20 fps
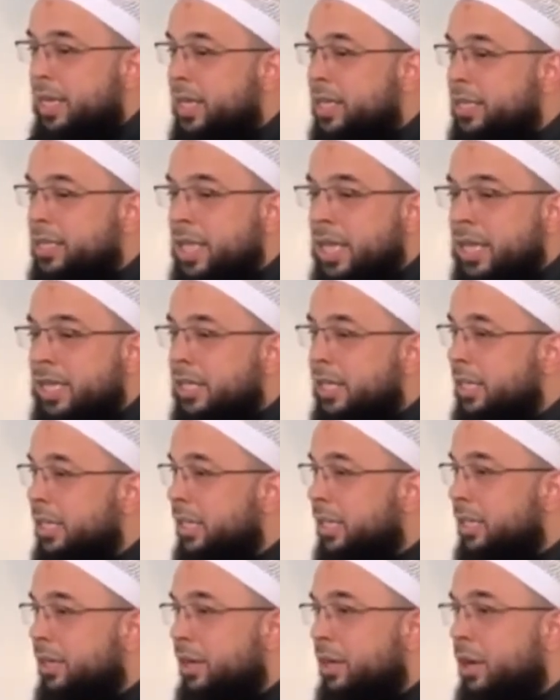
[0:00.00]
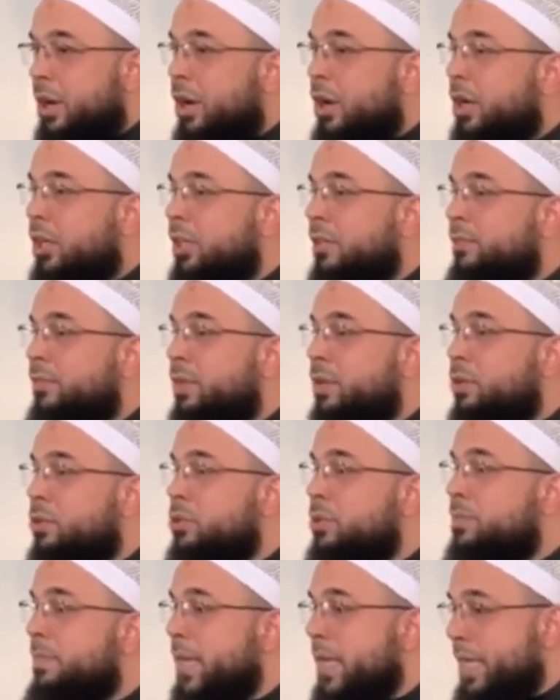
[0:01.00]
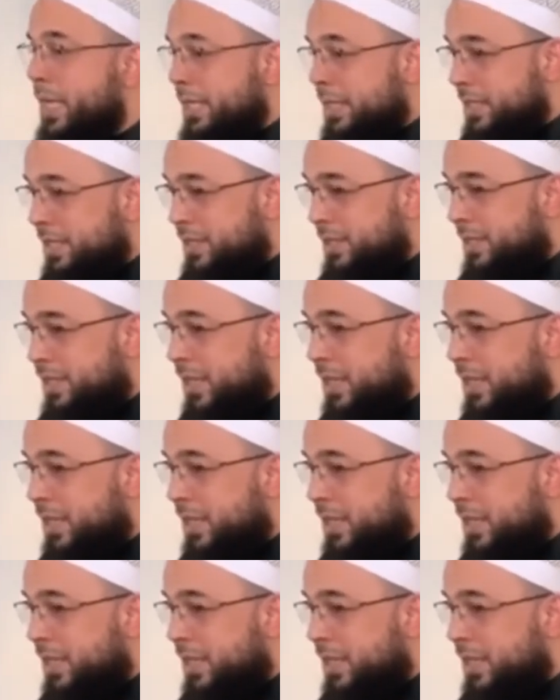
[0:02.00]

is that all of those means